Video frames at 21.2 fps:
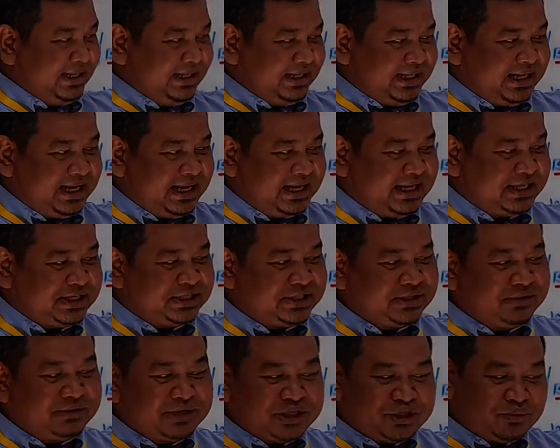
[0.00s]
Okay,
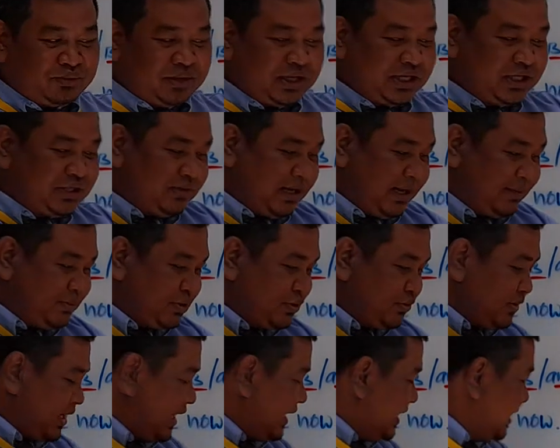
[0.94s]
so this one you have
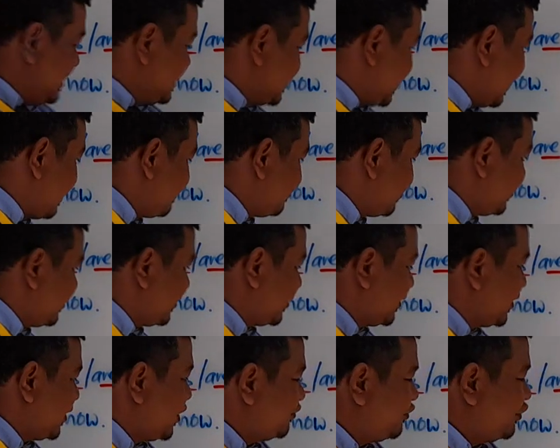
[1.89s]
to write
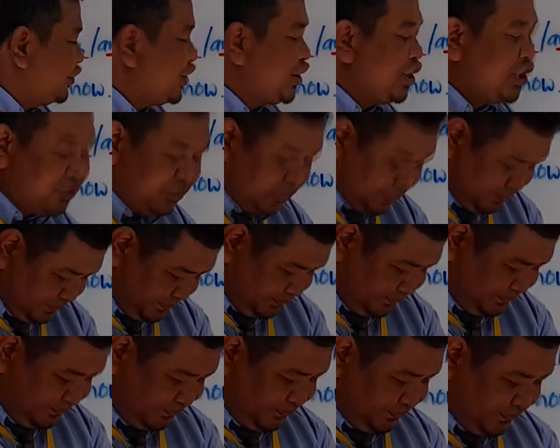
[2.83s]
example for you.
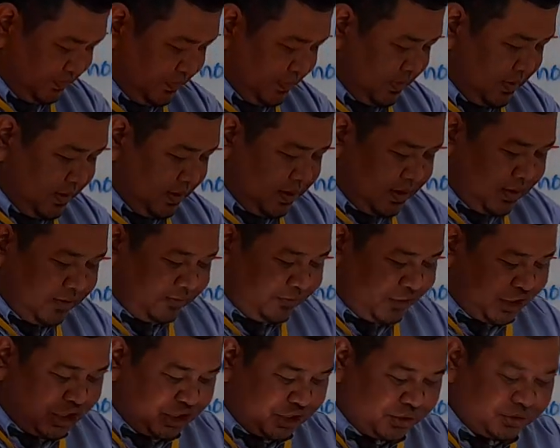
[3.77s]

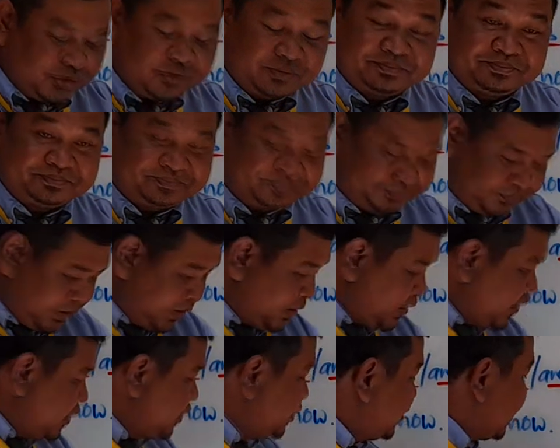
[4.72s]
For you,
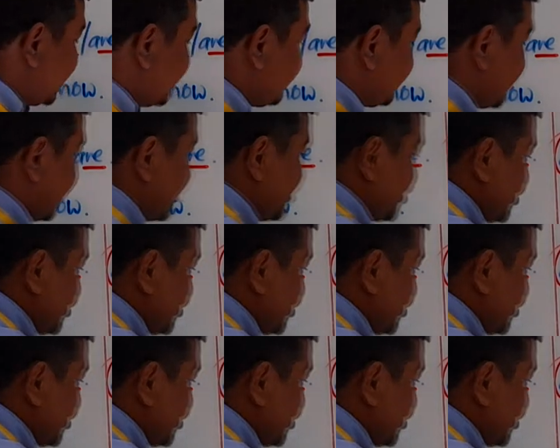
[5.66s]
you can write